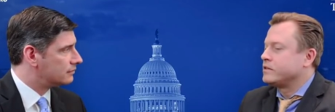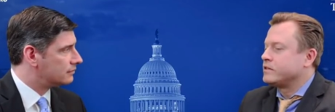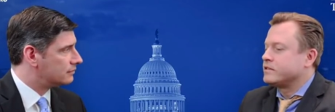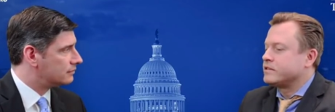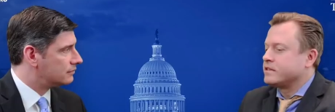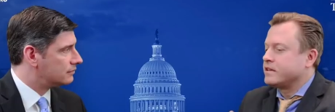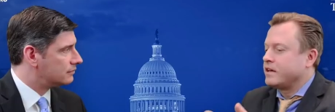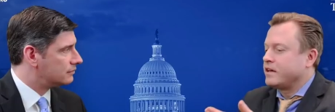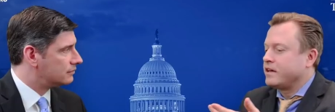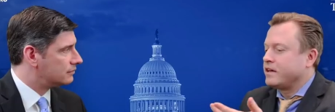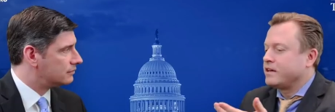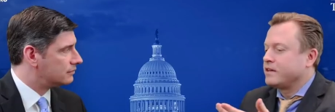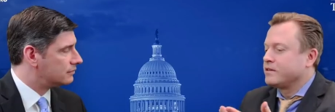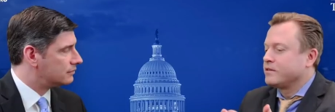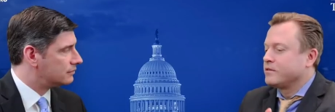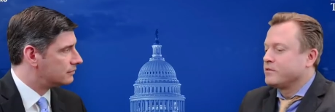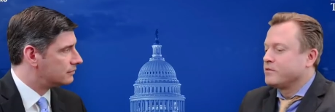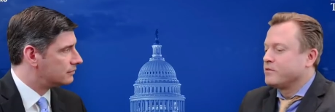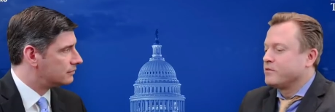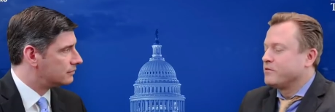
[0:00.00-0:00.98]
Speaker 1: to say,
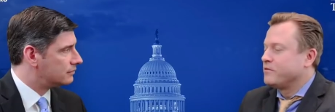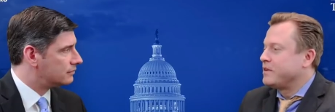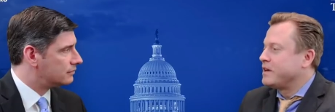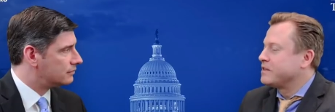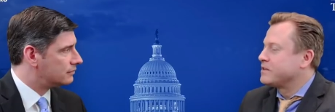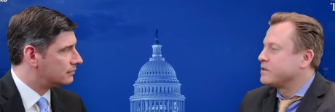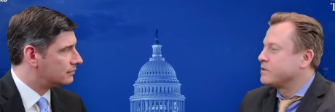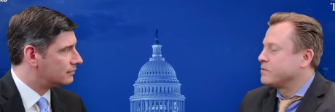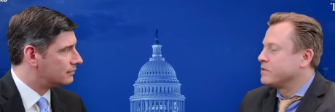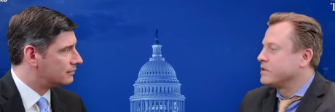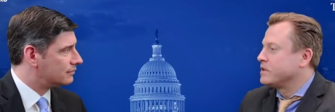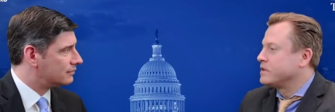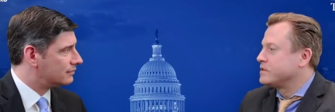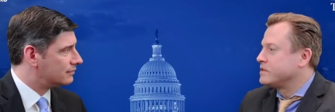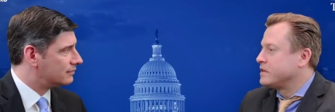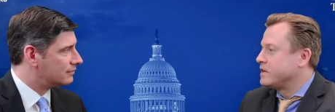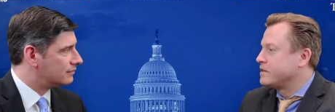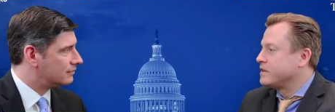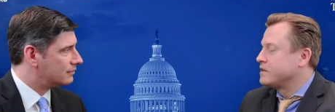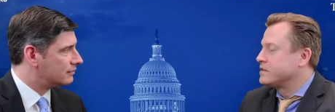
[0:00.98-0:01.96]
faith and
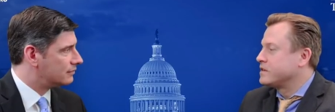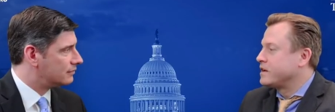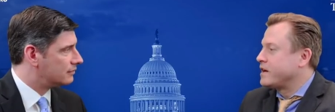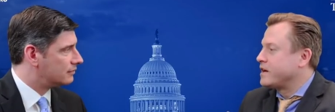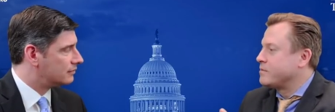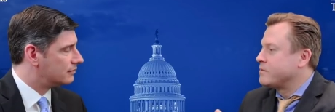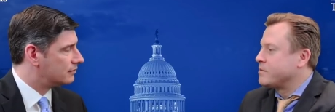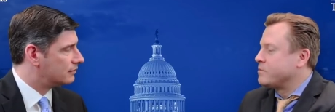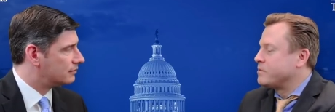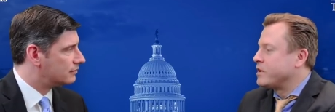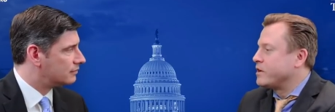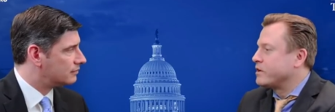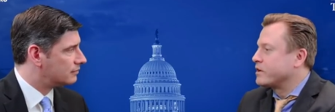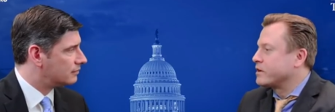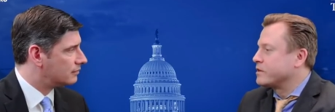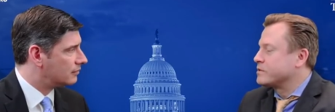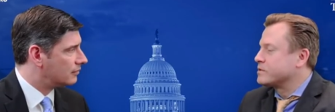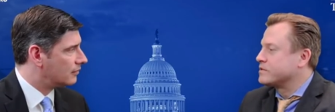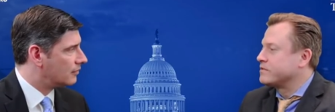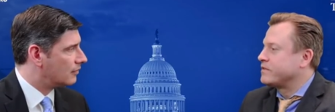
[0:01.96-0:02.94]
religion at the time
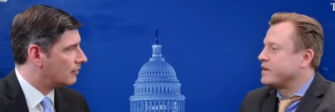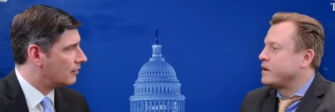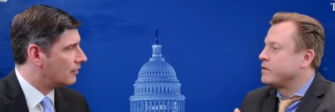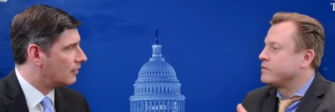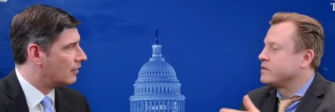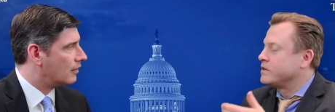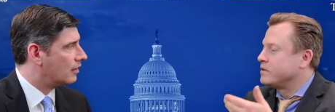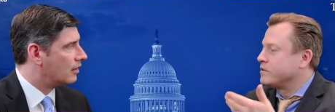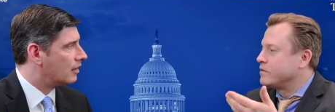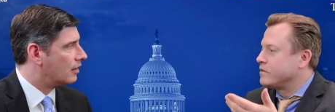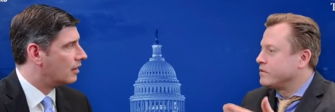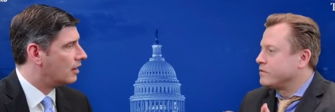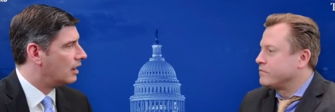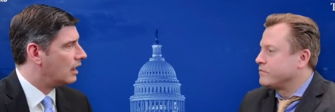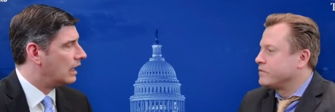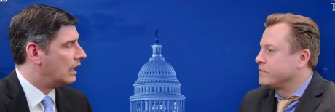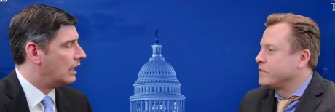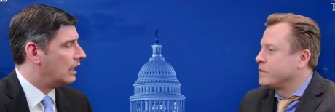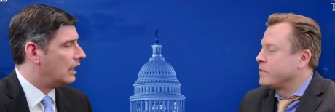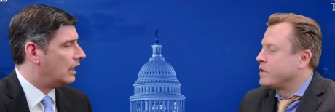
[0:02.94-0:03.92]
America was founded, or
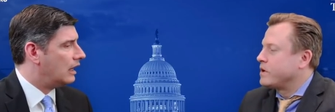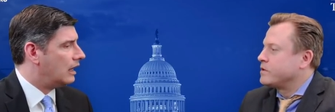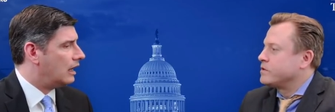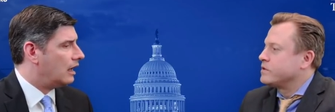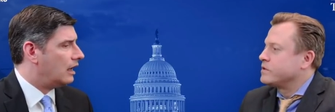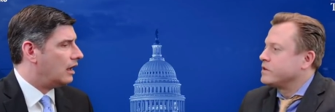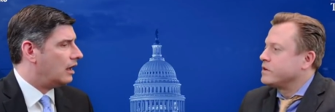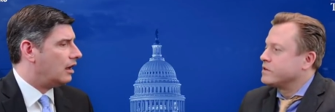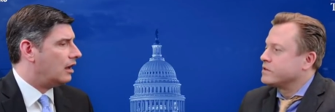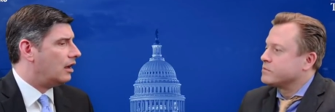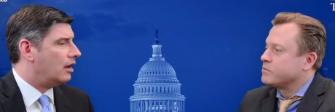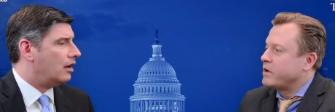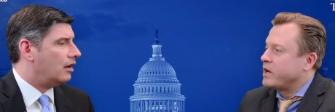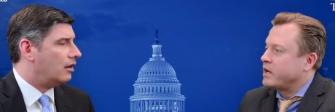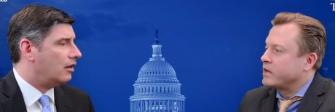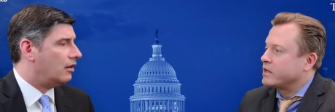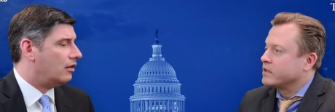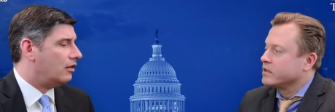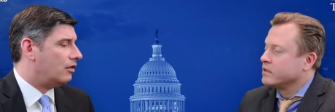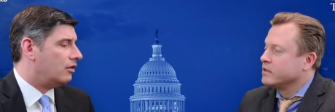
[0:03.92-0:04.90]
a few hundred years
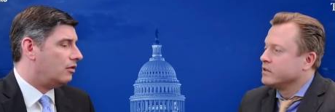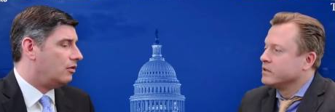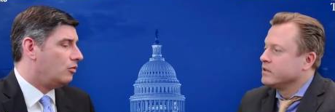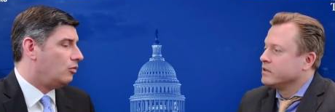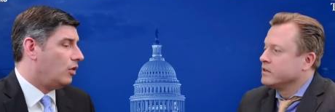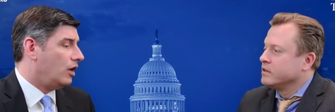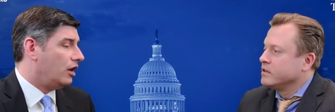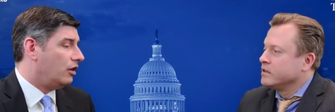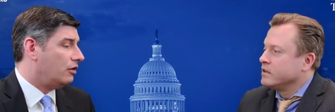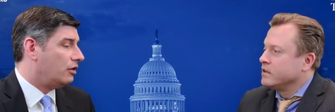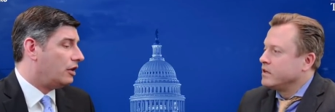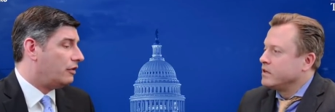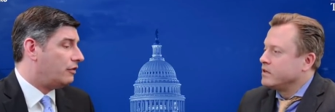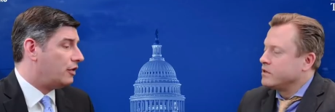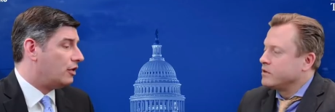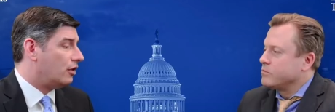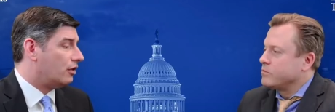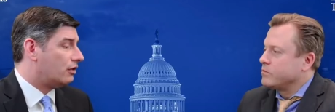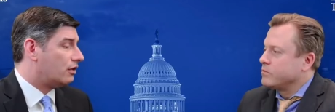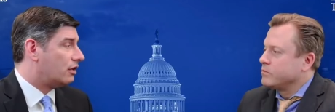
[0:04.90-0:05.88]
back? Uh, well, if
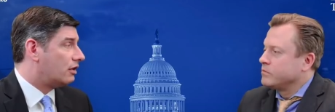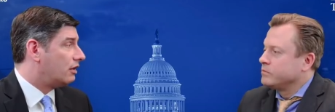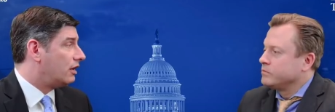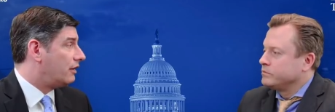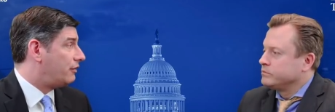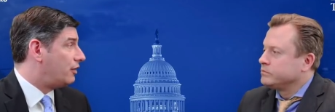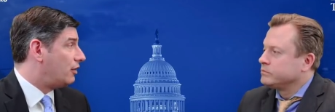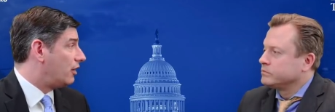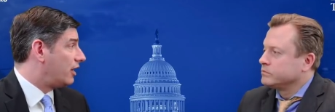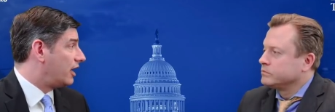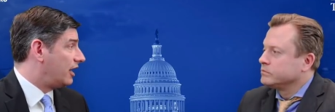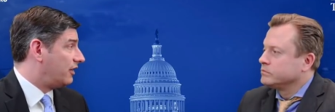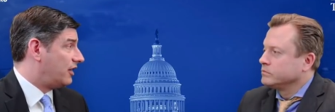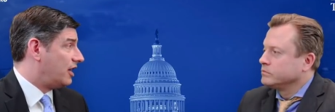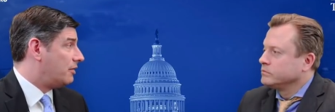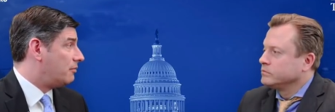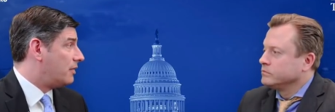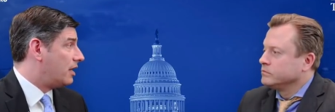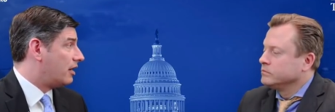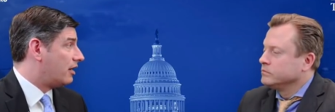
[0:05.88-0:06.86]
you, you
Speaker 2: look, if you look at
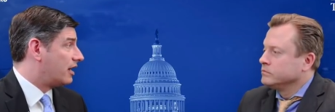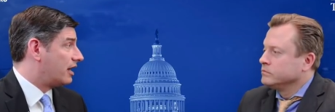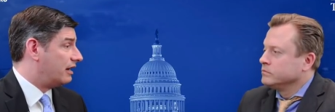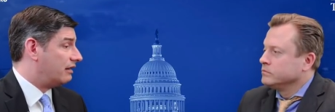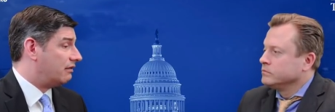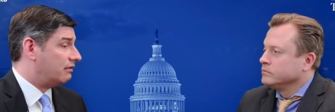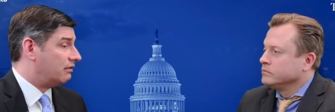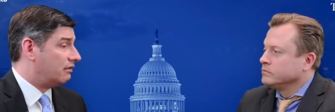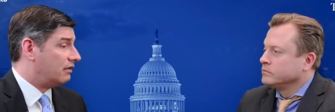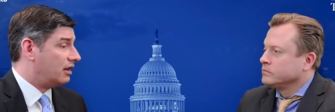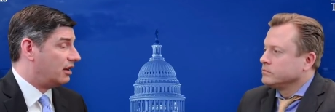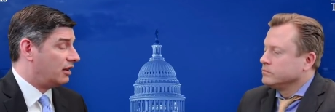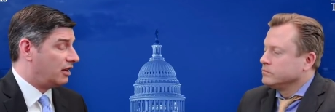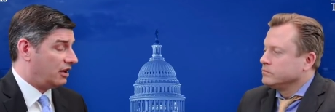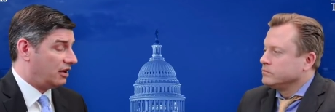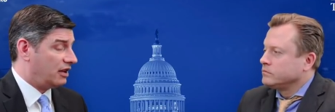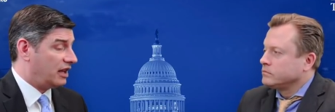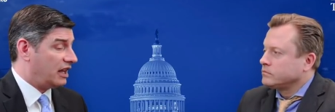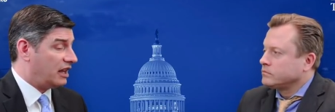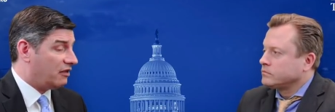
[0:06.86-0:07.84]
the American, eh,
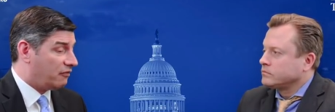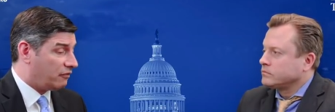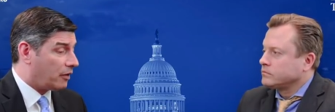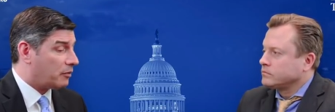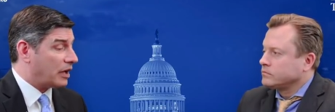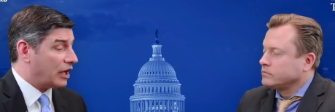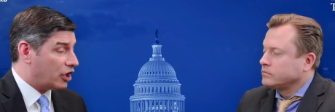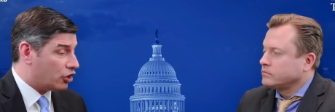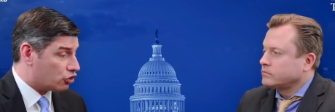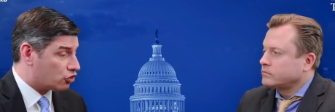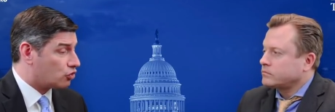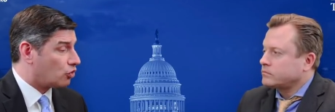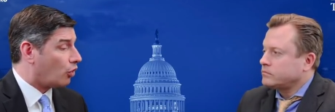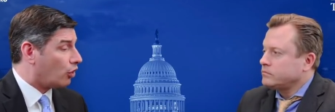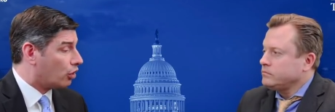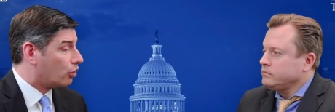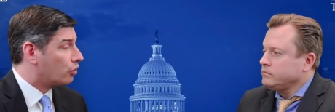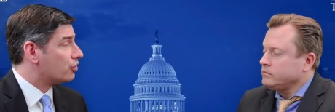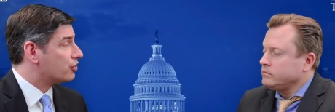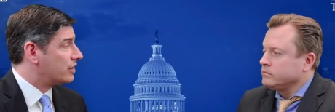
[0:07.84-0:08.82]
from a
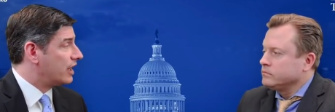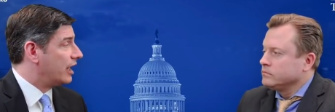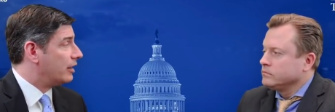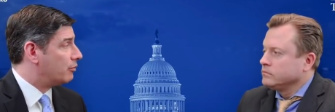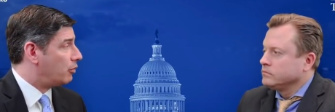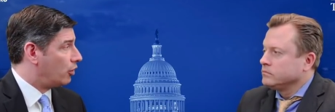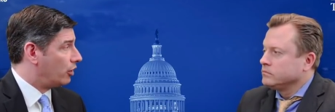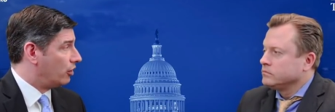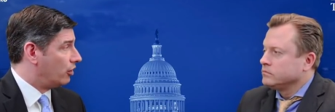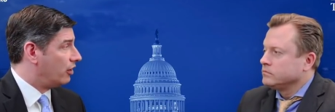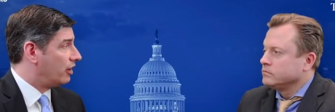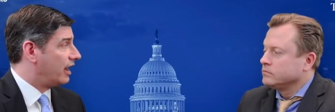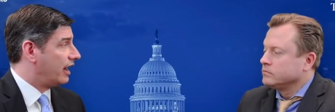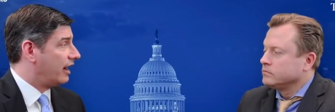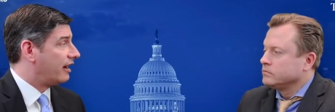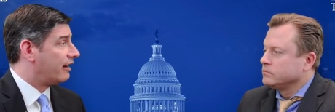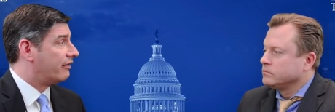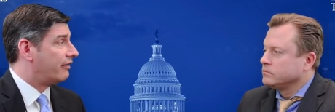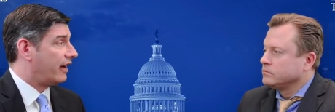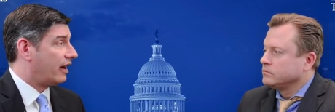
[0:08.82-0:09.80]
historical standpoint, look at
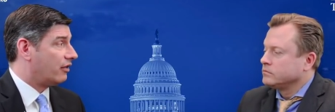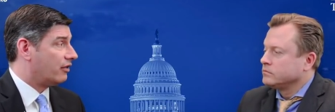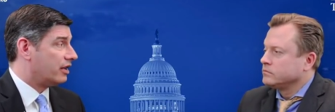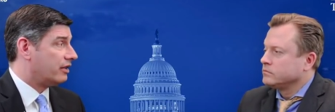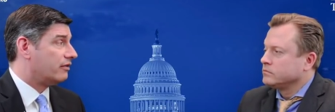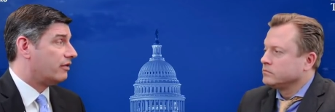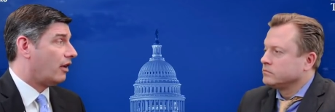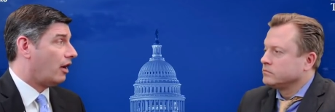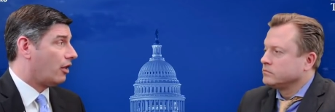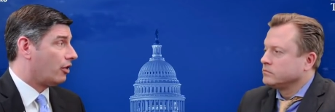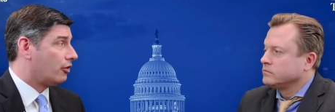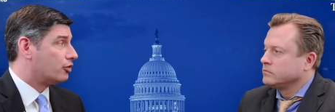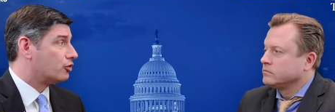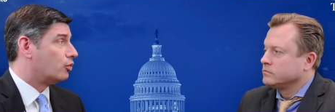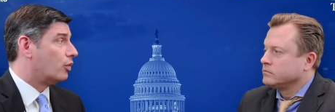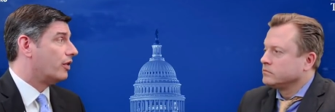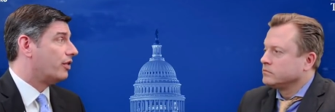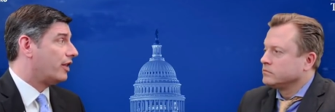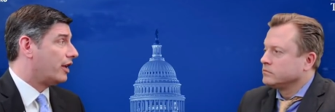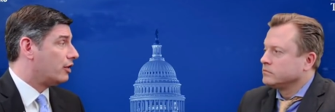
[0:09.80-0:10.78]
our founding fathers,
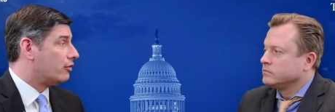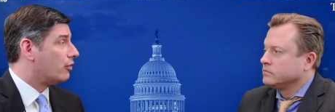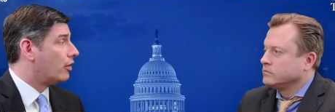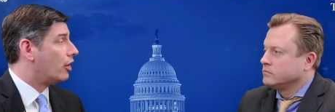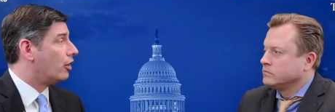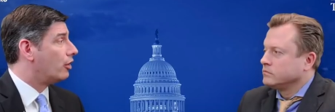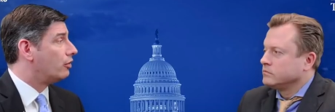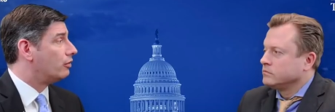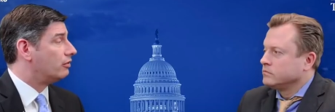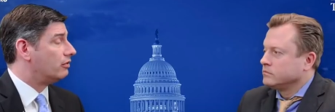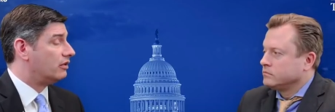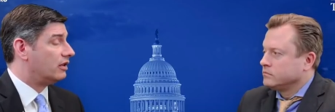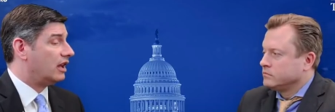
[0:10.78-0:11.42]
what they wrote,